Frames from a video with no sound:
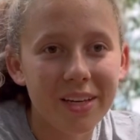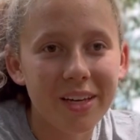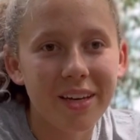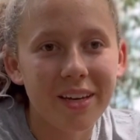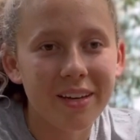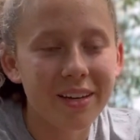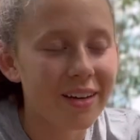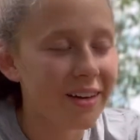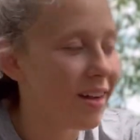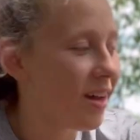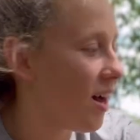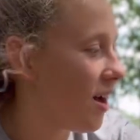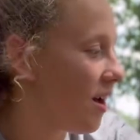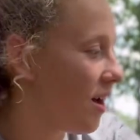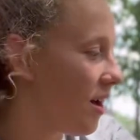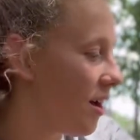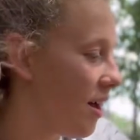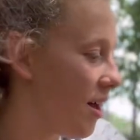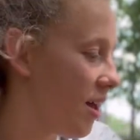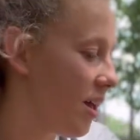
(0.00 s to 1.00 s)
good.
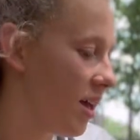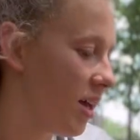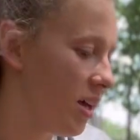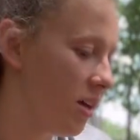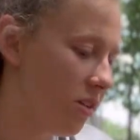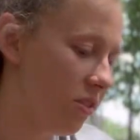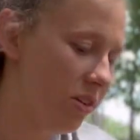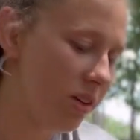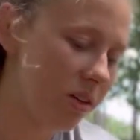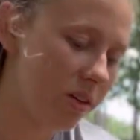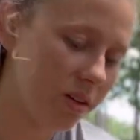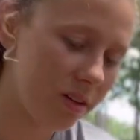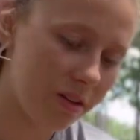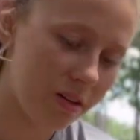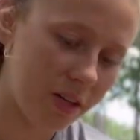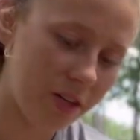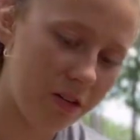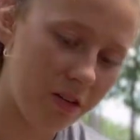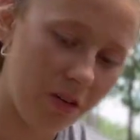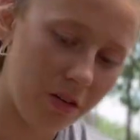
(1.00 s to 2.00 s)
She looks
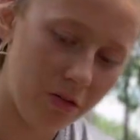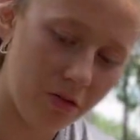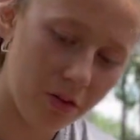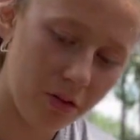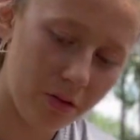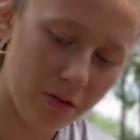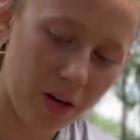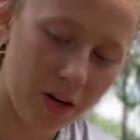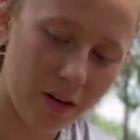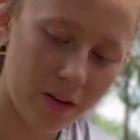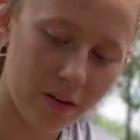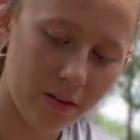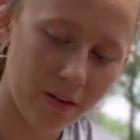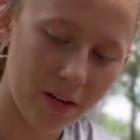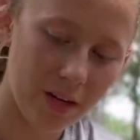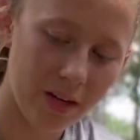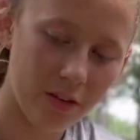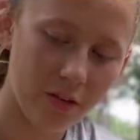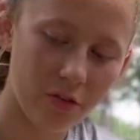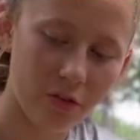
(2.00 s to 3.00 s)
like she's just right on the
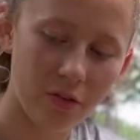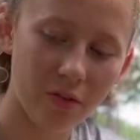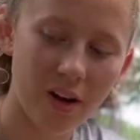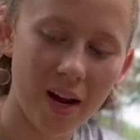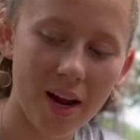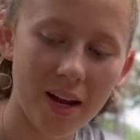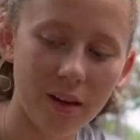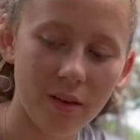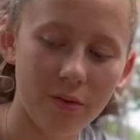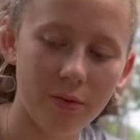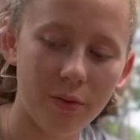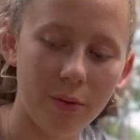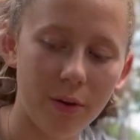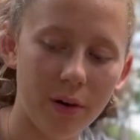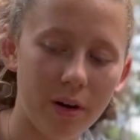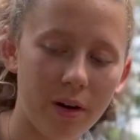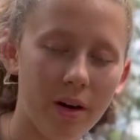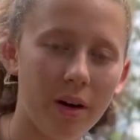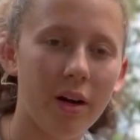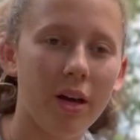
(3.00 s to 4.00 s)
right track
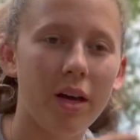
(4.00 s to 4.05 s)
for